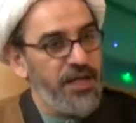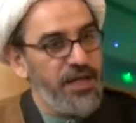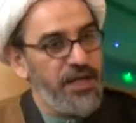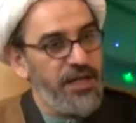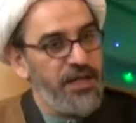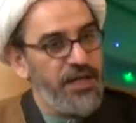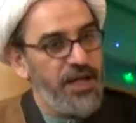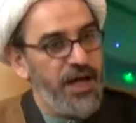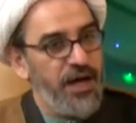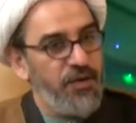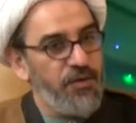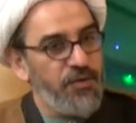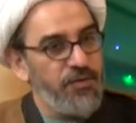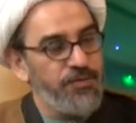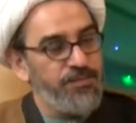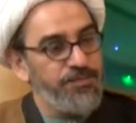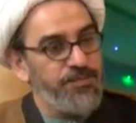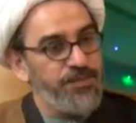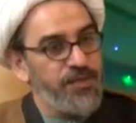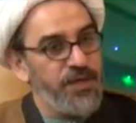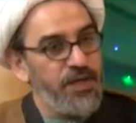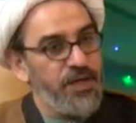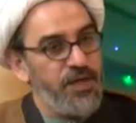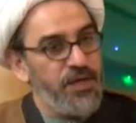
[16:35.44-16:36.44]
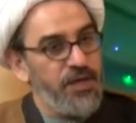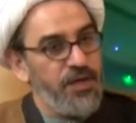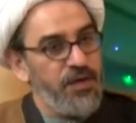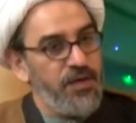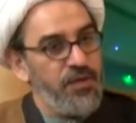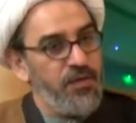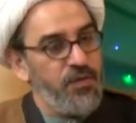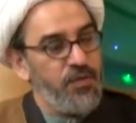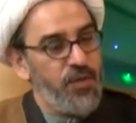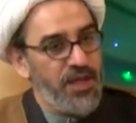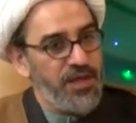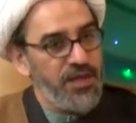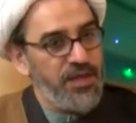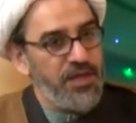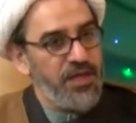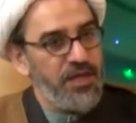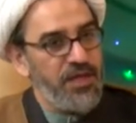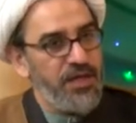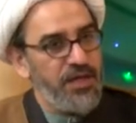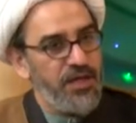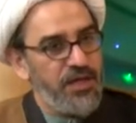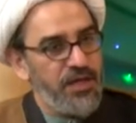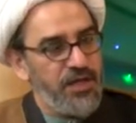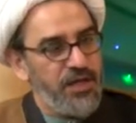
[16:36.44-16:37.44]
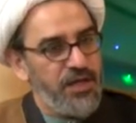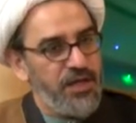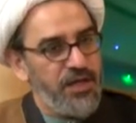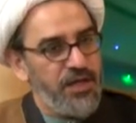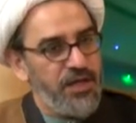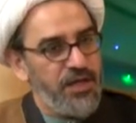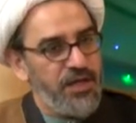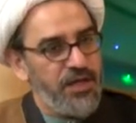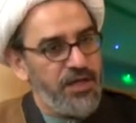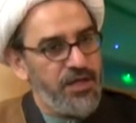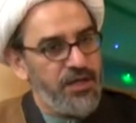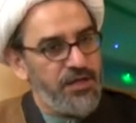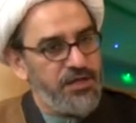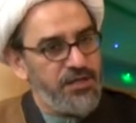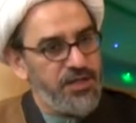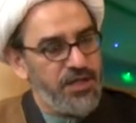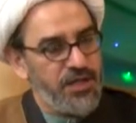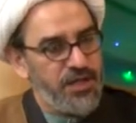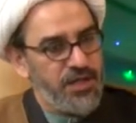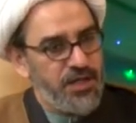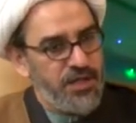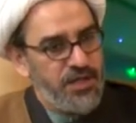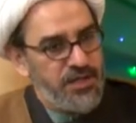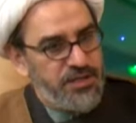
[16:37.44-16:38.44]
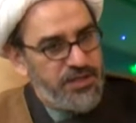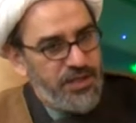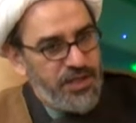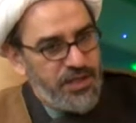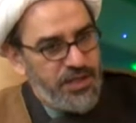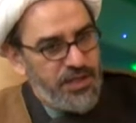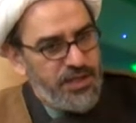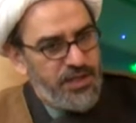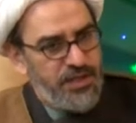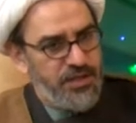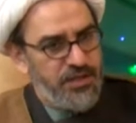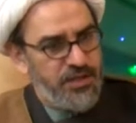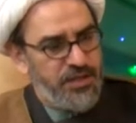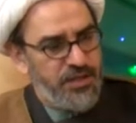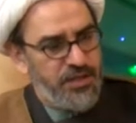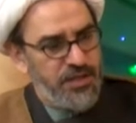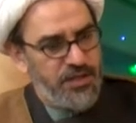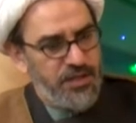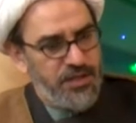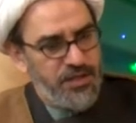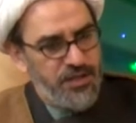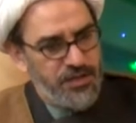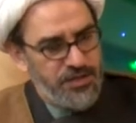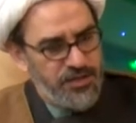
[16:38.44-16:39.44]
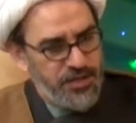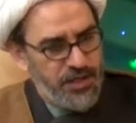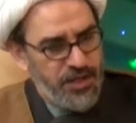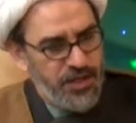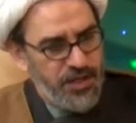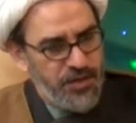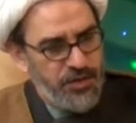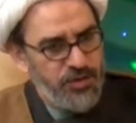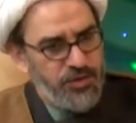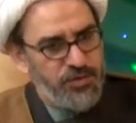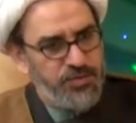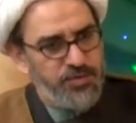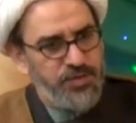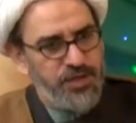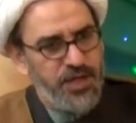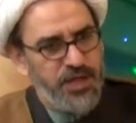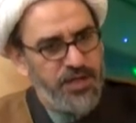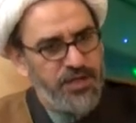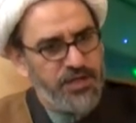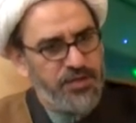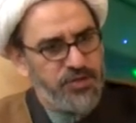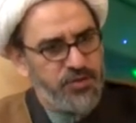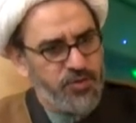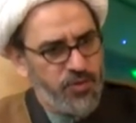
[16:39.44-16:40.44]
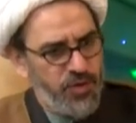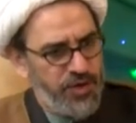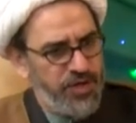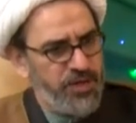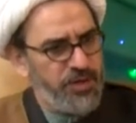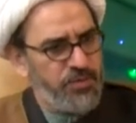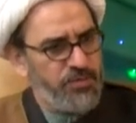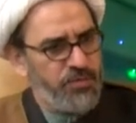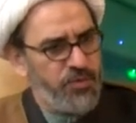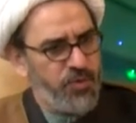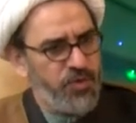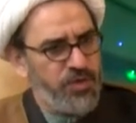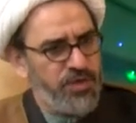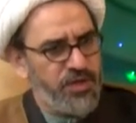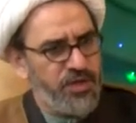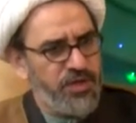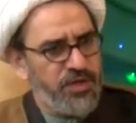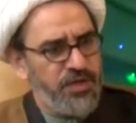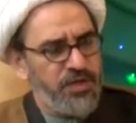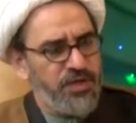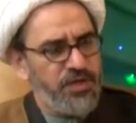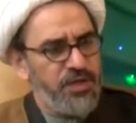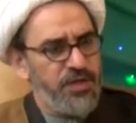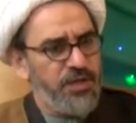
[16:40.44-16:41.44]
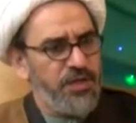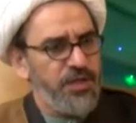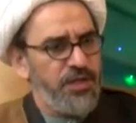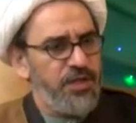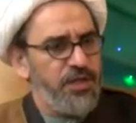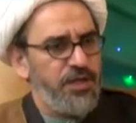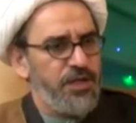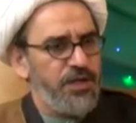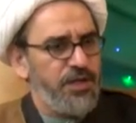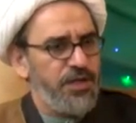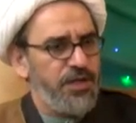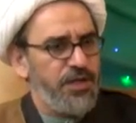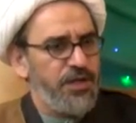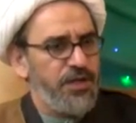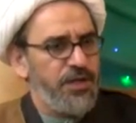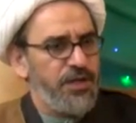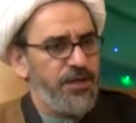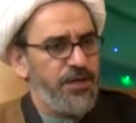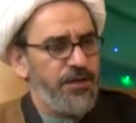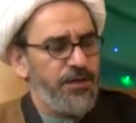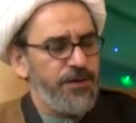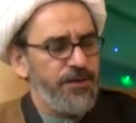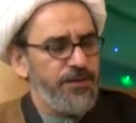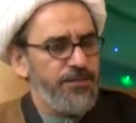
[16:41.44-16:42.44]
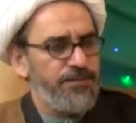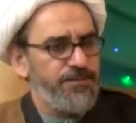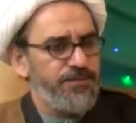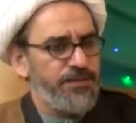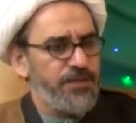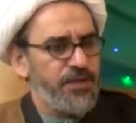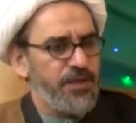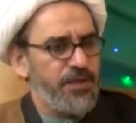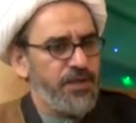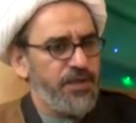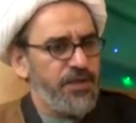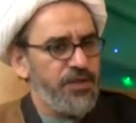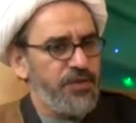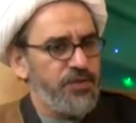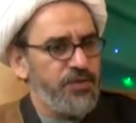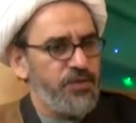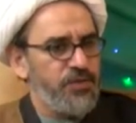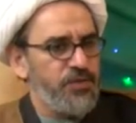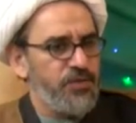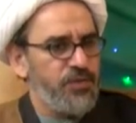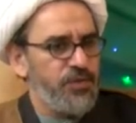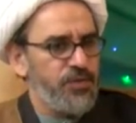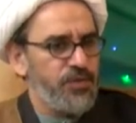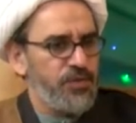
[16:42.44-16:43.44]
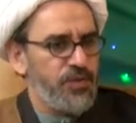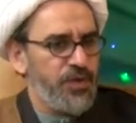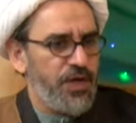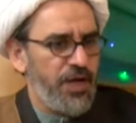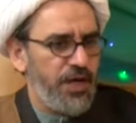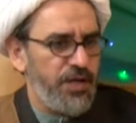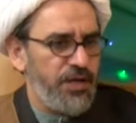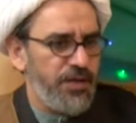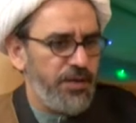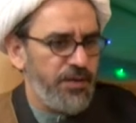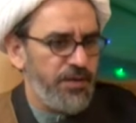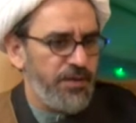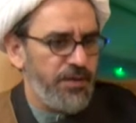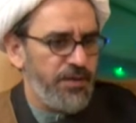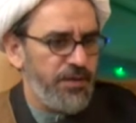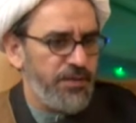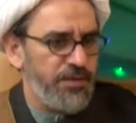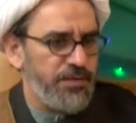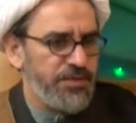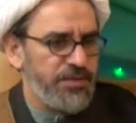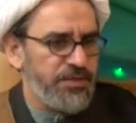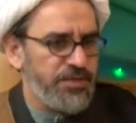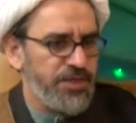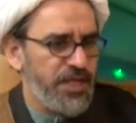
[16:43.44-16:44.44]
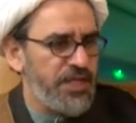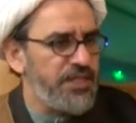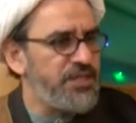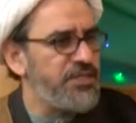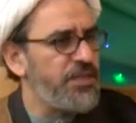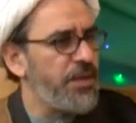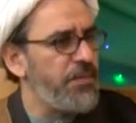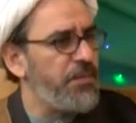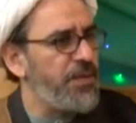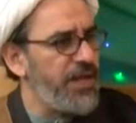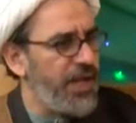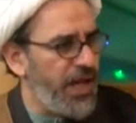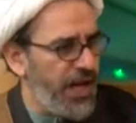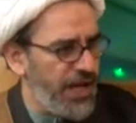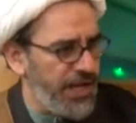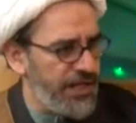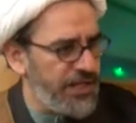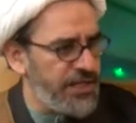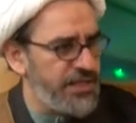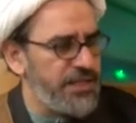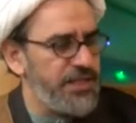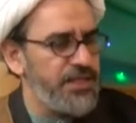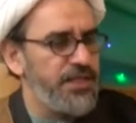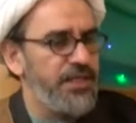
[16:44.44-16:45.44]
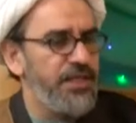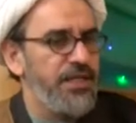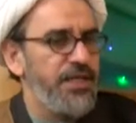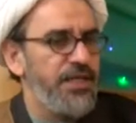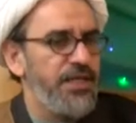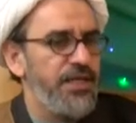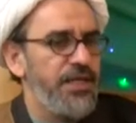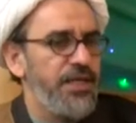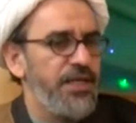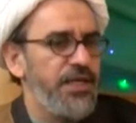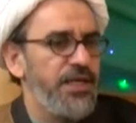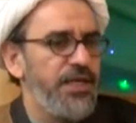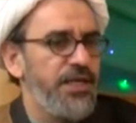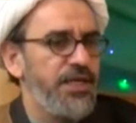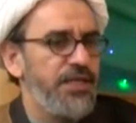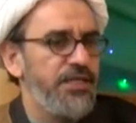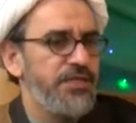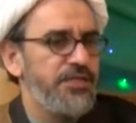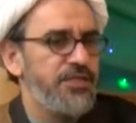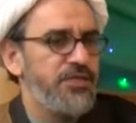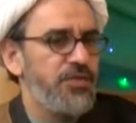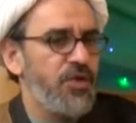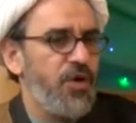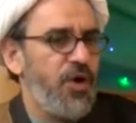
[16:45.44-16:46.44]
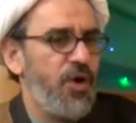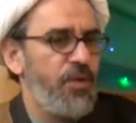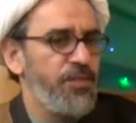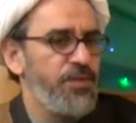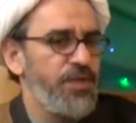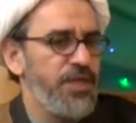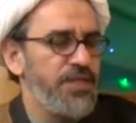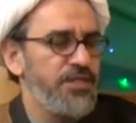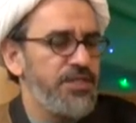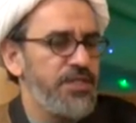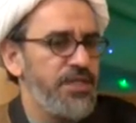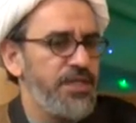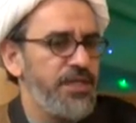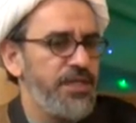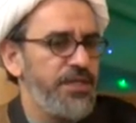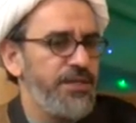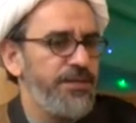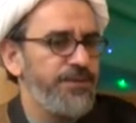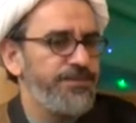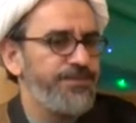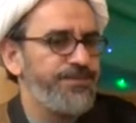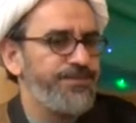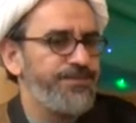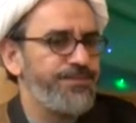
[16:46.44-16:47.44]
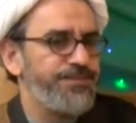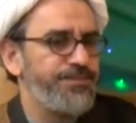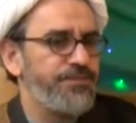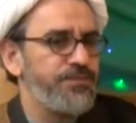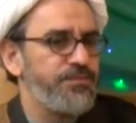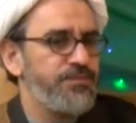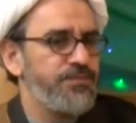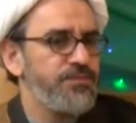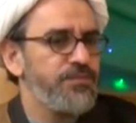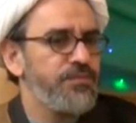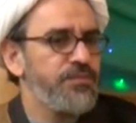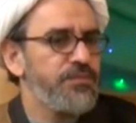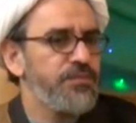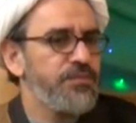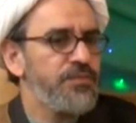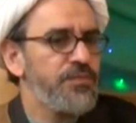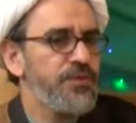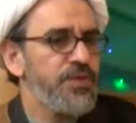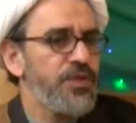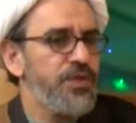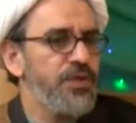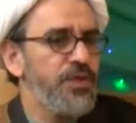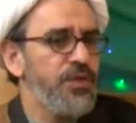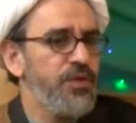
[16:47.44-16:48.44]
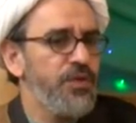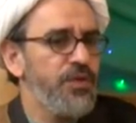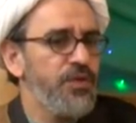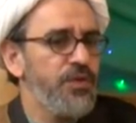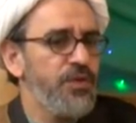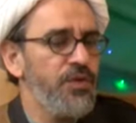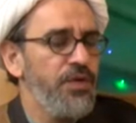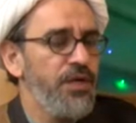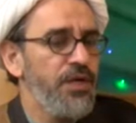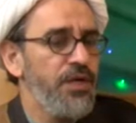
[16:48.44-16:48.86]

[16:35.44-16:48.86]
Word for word: Now, one thing, Sheikh Al-Jalil, Sheikh Ayyub, that is quite important to kind of shed some light is obviously, you know,